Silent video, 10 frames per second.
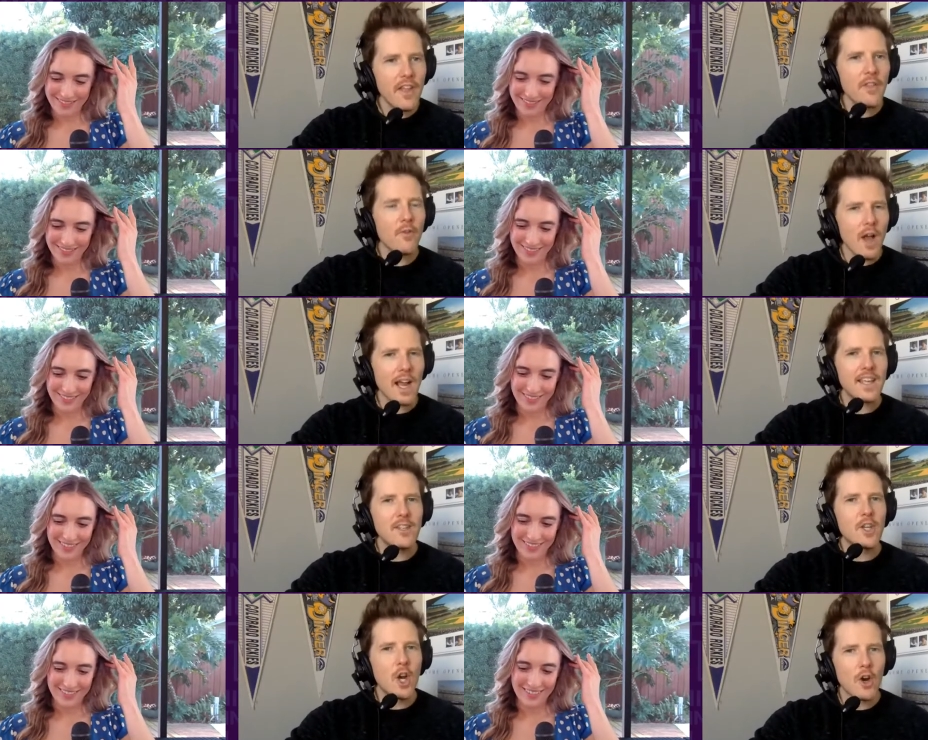Speaker 1: than the Rockies'
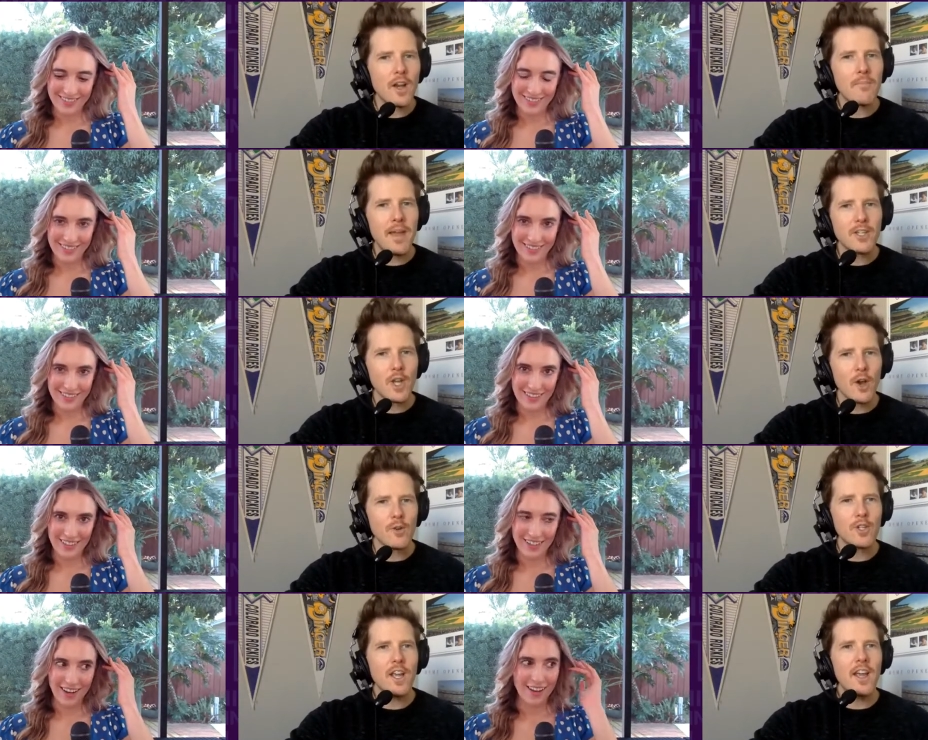current bench
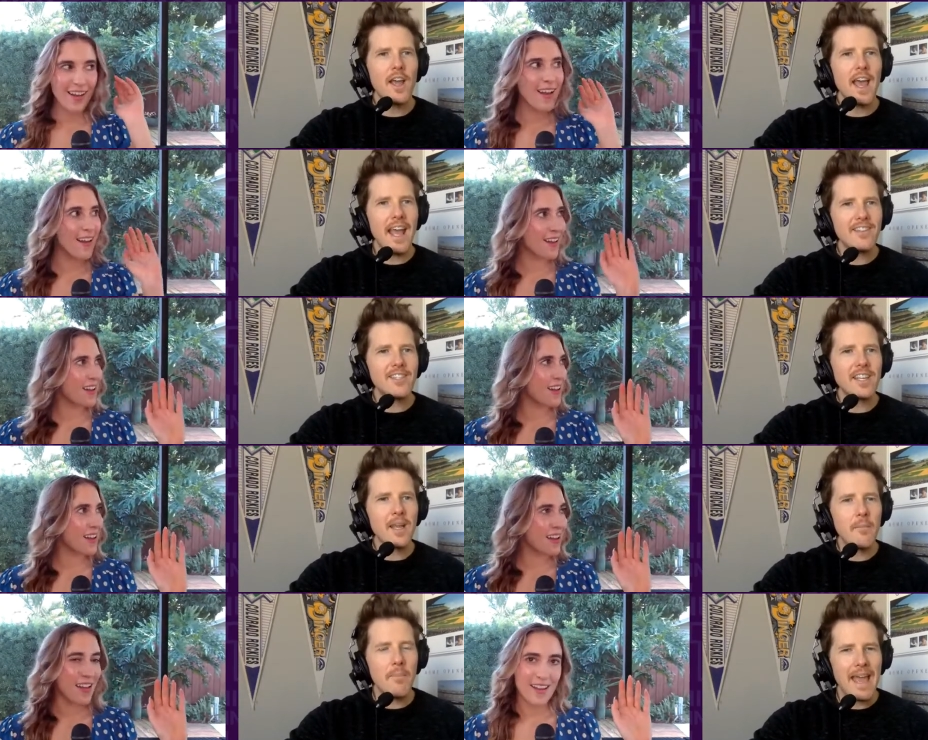coach, Hensley
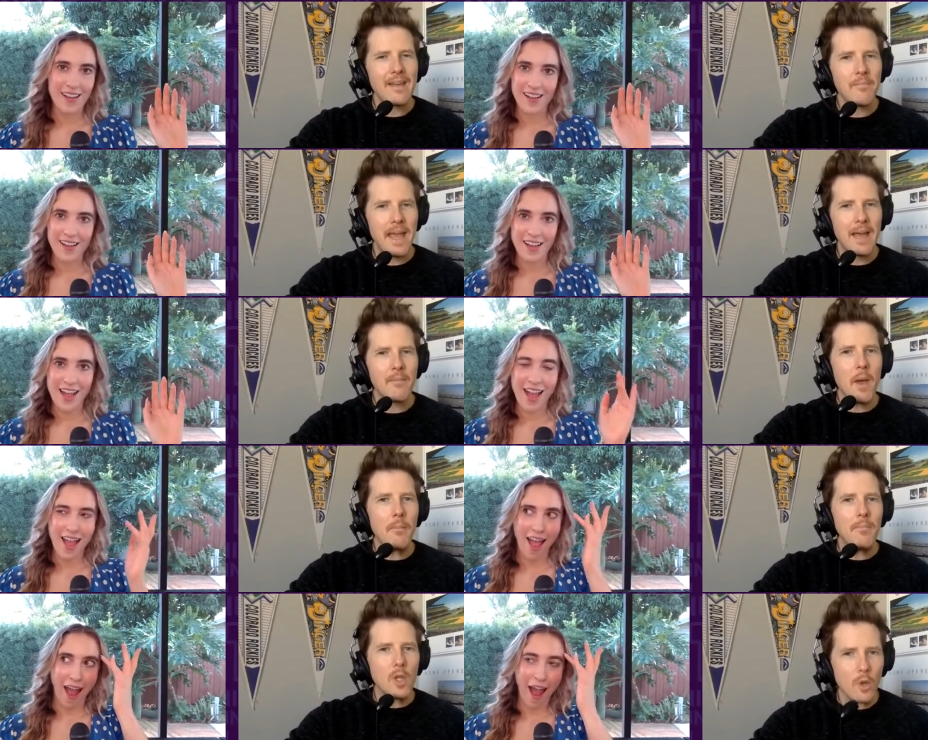Bam Bam
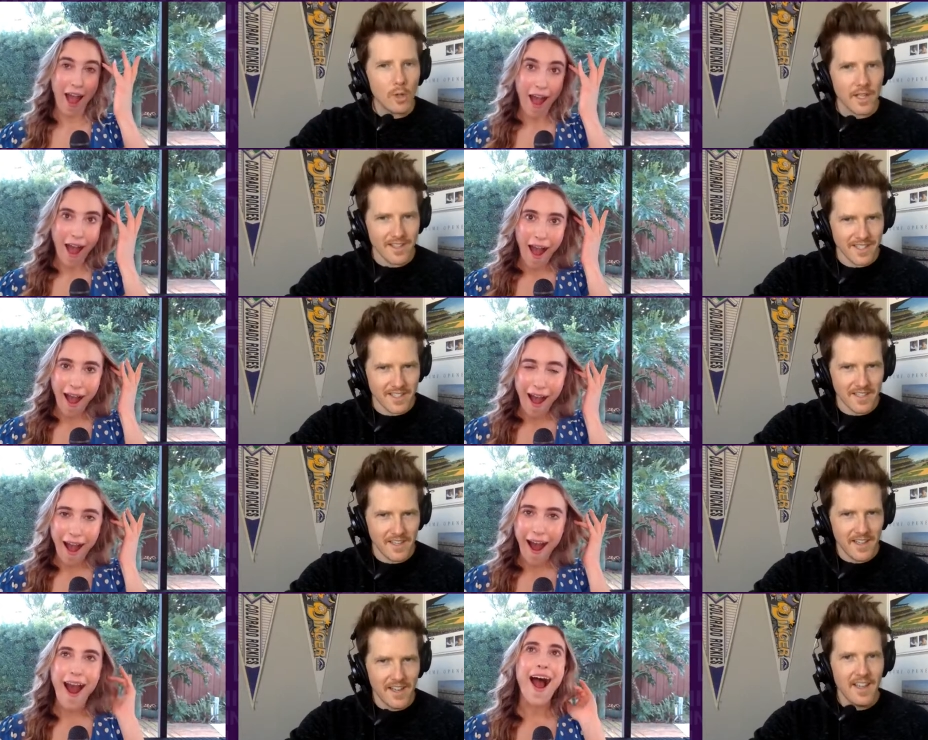Mullins.
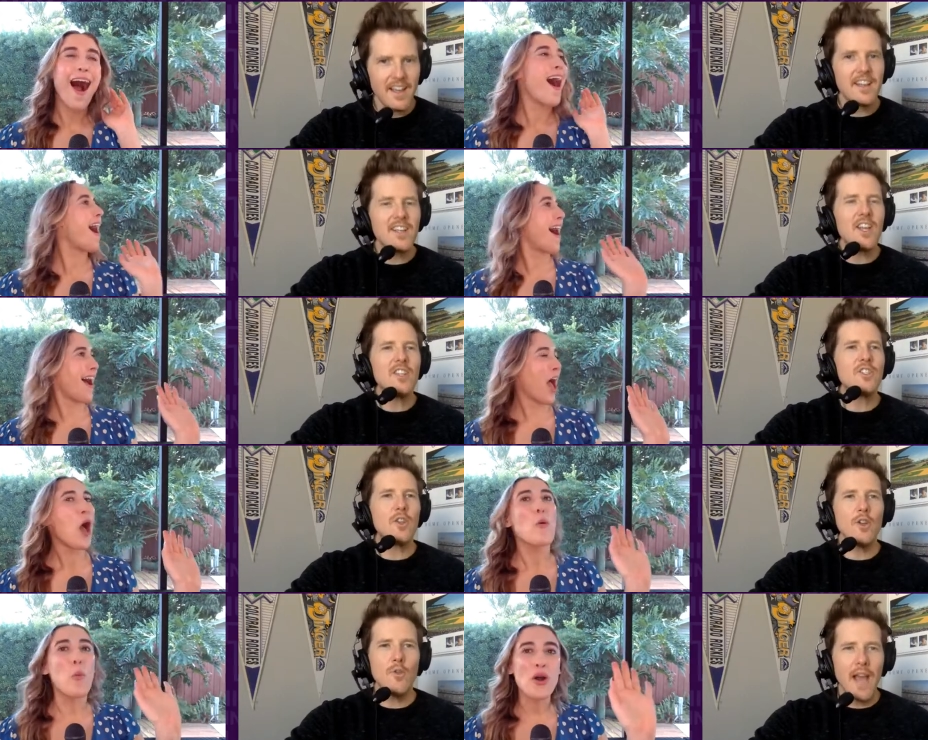So
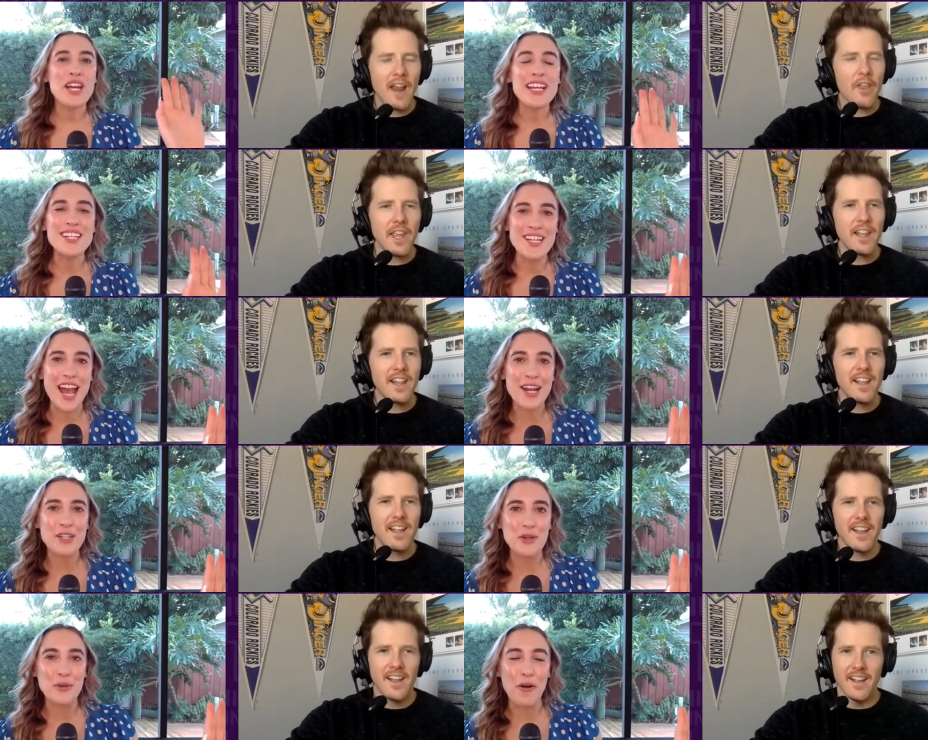you
Speaker 2: got to think. What a
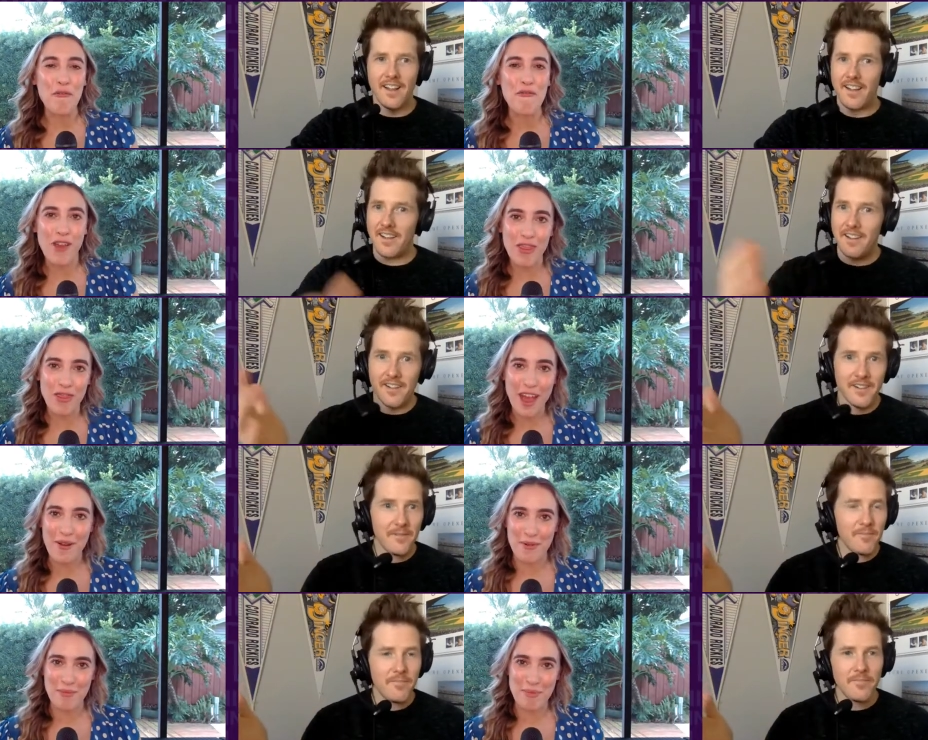natural fit
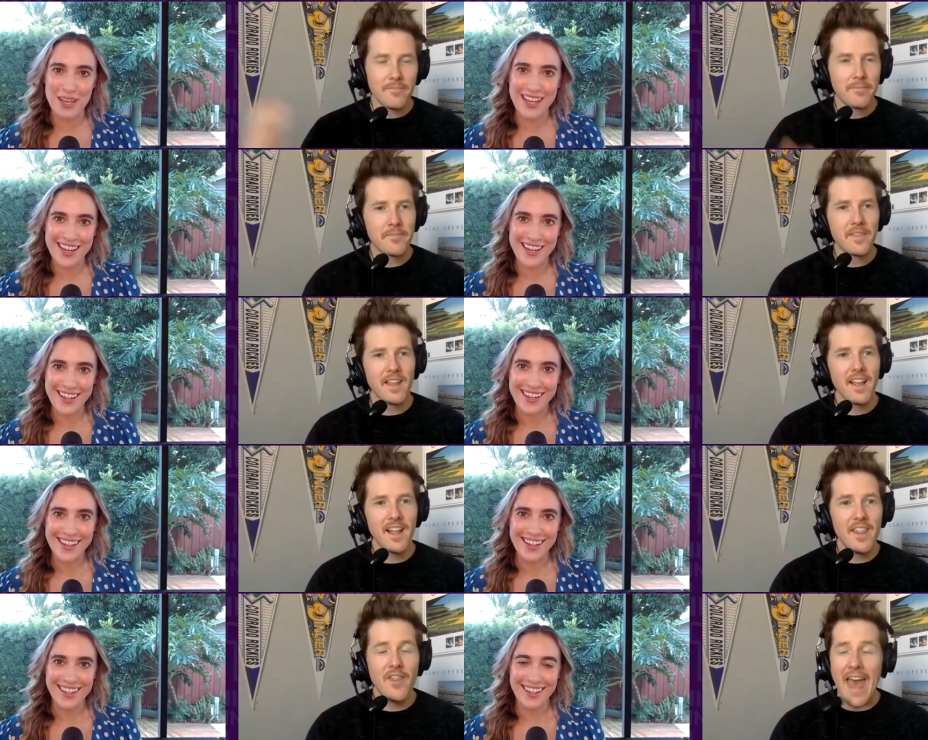that would be.
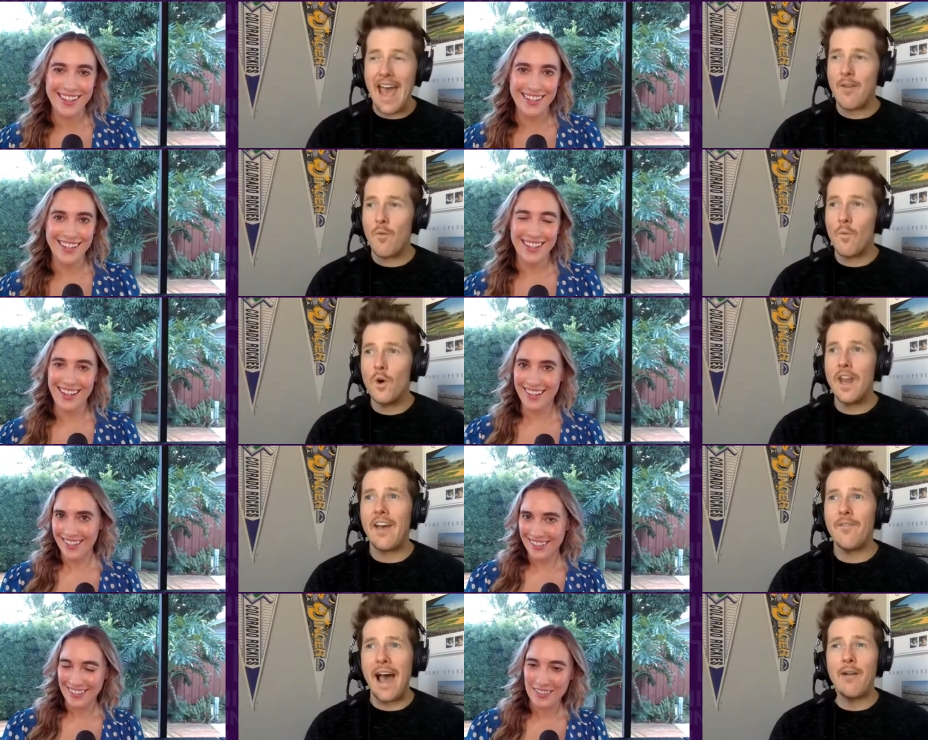
Speaker 1: That would
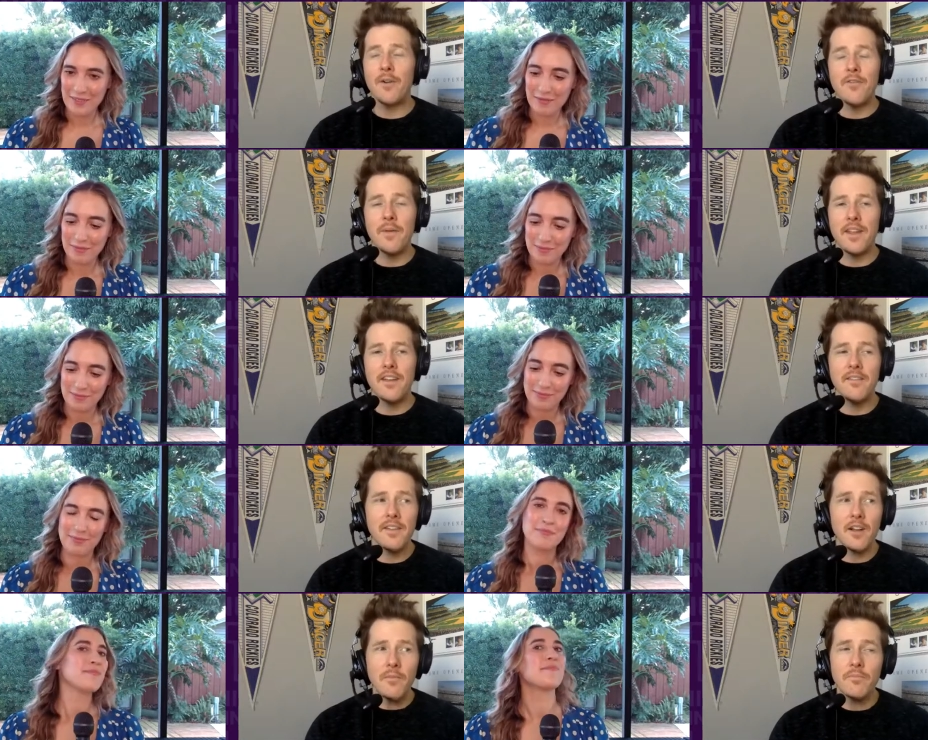have, I would have been, you
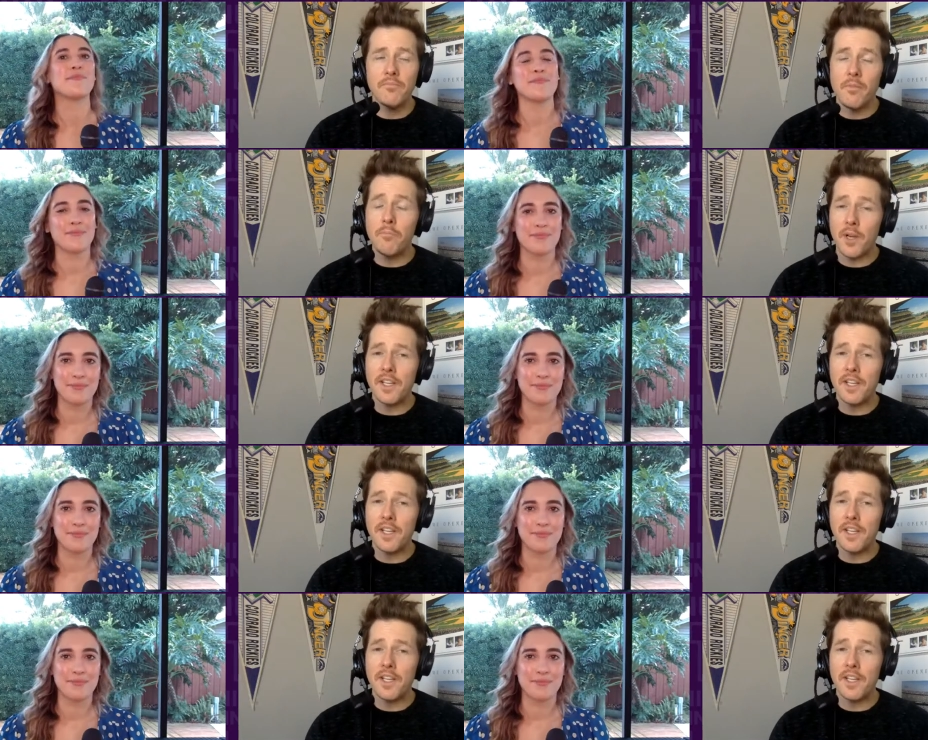know, pretty